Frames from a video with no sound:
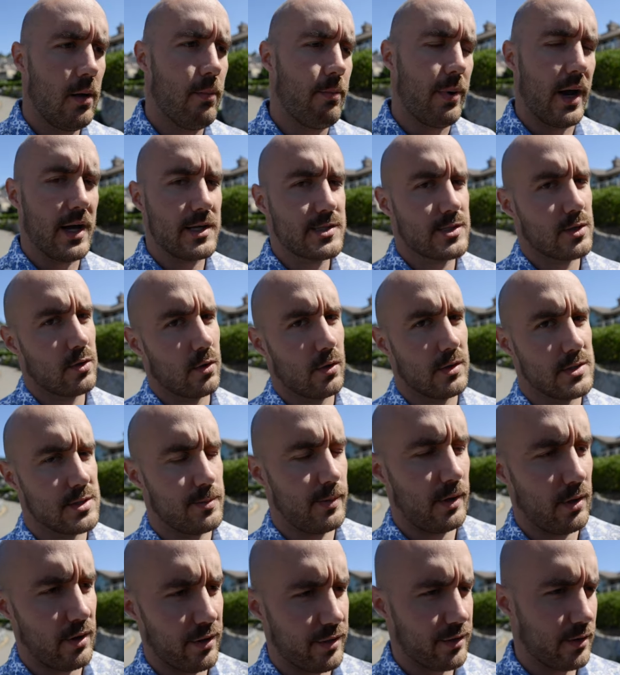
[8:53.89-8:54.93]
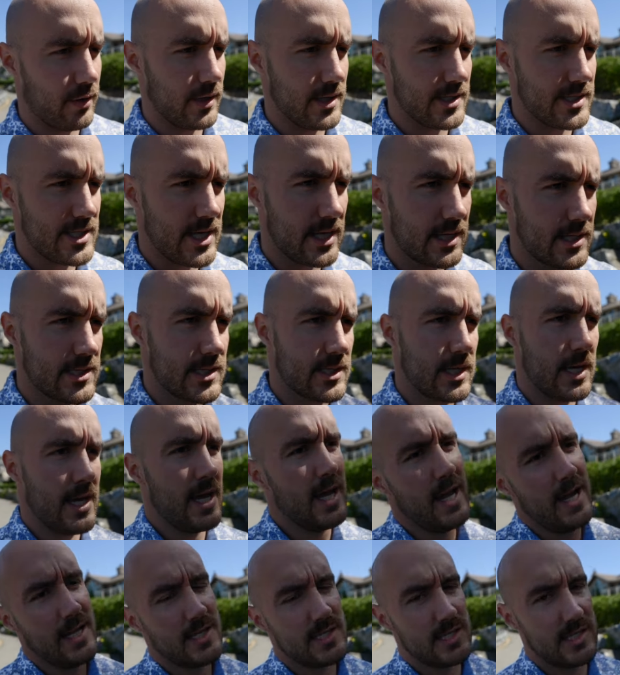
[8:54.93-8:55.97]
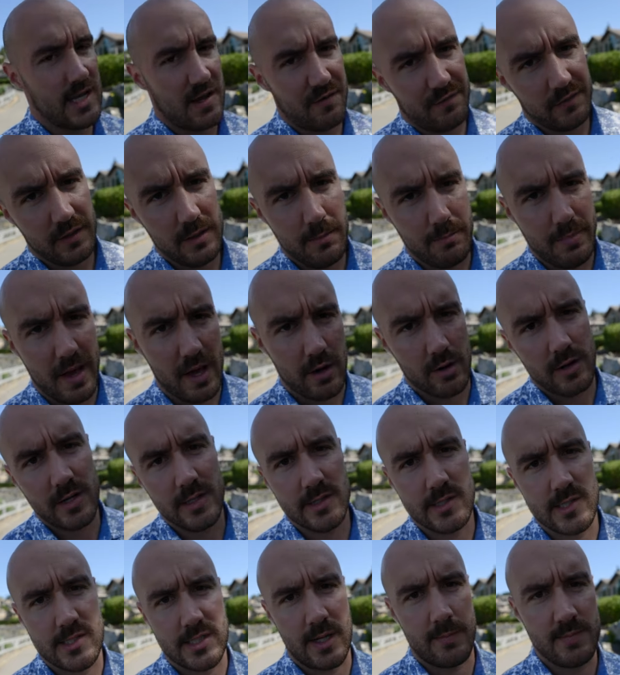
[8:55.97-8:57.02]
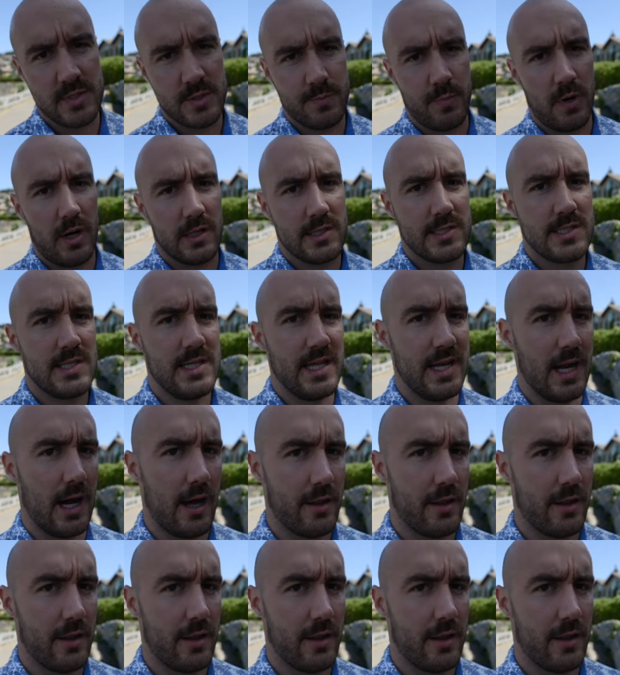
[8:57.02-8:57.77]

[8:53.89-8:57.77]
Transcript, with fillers: Bike score is about a thirty-six. It's definitely better in some spots than